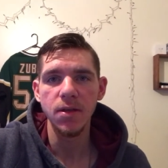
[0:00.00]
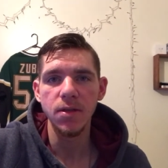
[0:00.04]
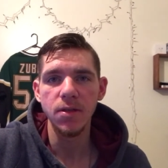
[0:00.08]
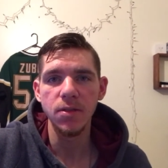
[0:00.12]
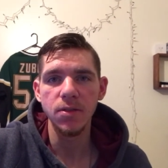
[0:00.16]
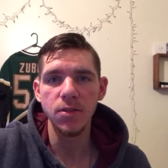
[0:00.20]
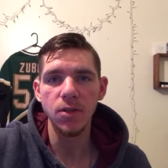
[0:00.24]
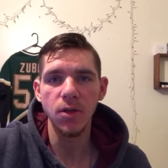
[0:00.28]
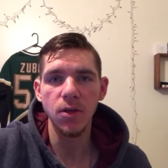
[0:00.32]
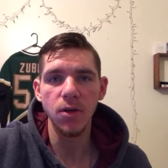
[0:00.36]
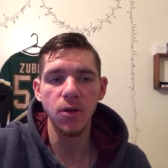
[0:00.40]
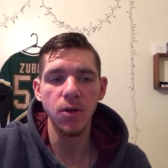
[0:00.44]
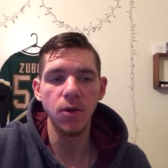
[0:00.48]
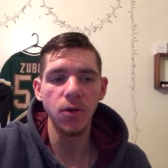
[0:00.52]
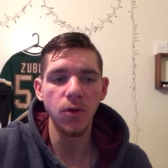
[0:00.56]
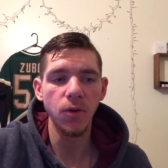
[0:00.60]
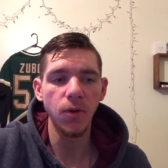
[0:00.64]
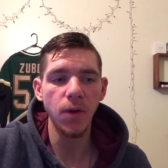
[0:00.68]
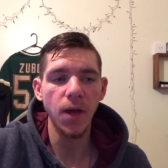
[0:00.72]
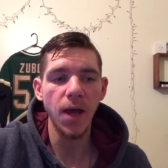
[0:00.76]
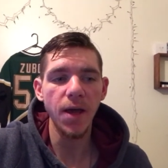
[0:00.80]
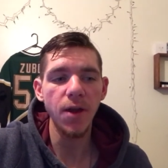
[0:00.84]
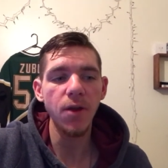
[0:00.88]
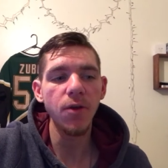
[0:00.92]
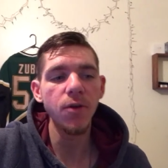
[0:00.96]

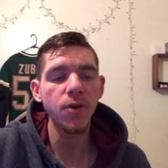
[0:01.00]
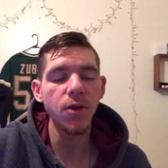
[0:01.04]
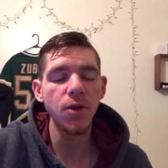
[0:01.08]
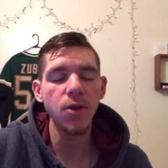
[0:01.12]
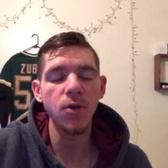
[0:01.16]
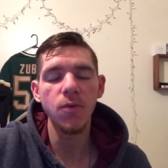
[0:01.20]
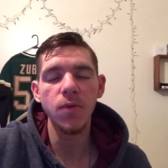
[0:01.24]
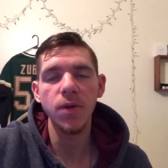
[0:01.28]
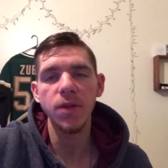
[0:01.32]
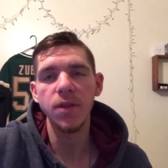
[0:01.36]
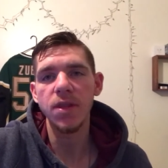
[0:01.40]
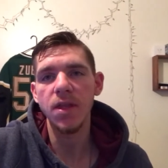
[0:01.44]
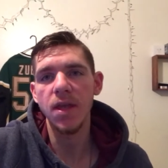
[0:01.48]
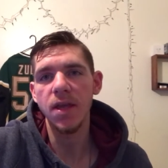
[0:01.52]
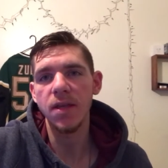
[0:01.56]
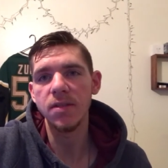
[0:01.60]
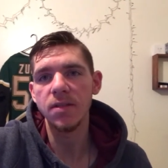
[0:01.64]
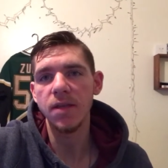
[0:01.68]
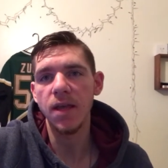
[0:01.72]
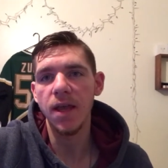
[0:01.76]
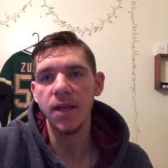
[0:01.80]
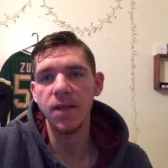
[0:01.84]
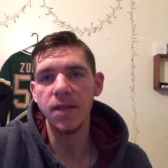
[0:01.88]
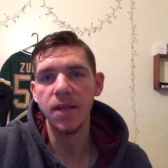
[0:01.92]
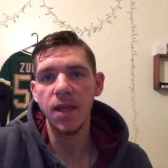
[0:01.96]
So I don't know what the
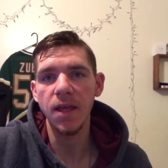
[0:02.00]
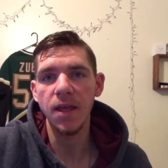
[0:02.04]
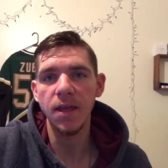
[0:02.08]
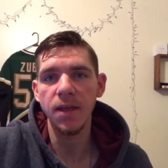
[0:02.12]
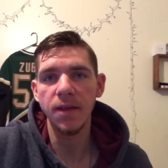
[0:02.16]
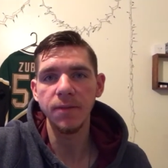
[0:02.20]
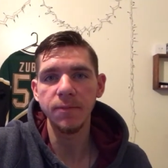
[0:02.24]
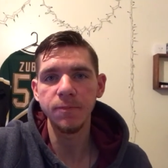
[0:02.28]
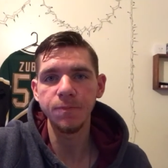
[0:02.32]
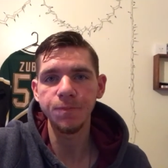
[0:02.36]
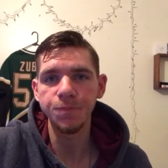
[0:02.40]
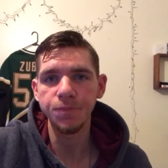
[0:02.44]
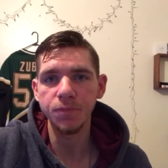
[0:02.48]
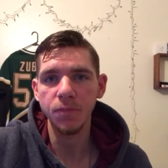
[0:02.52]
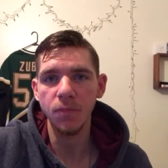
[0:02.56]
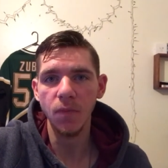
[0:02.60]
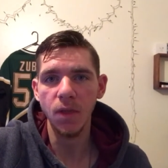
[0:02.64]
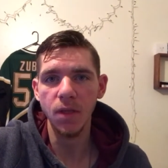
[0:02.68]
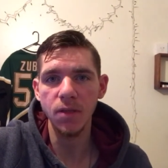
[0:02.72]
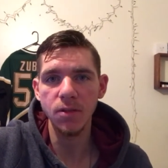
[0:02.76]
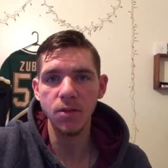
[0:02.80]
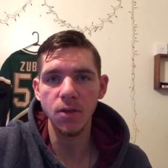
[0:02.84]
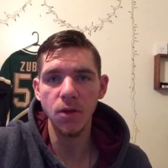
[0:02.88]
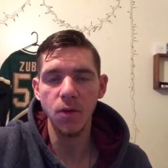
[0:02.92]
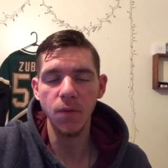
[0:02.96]
exact day
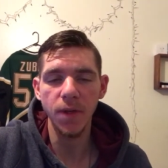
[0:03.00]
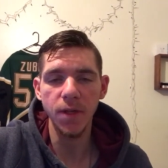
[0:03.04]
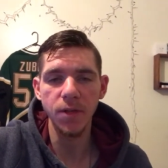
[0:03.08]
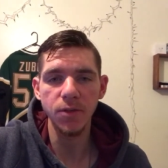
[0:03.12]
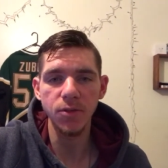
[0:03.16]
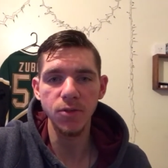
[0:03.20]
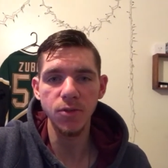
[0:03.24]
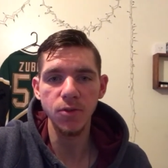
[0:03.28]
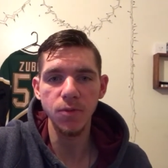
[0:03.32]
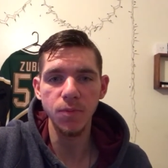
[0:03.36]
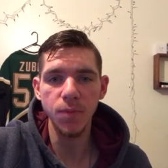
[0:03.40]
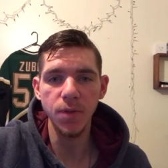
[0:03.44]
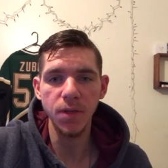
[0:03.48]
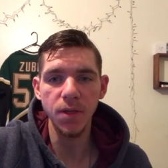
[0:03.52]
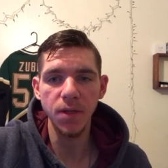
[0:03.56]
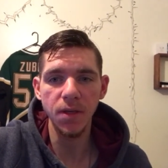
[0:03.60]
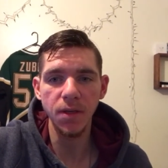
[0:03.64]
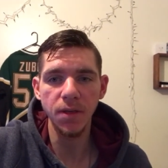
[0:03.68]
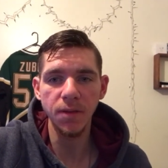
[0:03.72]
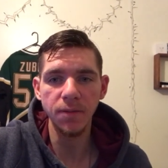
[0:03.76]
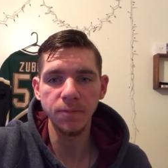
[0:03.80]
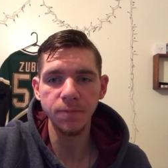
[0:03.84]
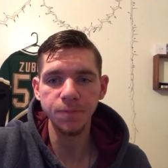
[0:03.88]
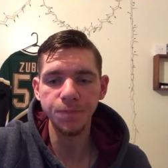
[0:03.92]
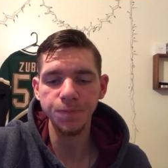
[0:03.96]
is going to
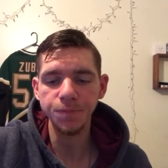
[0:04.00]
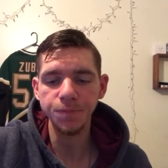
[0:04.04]
be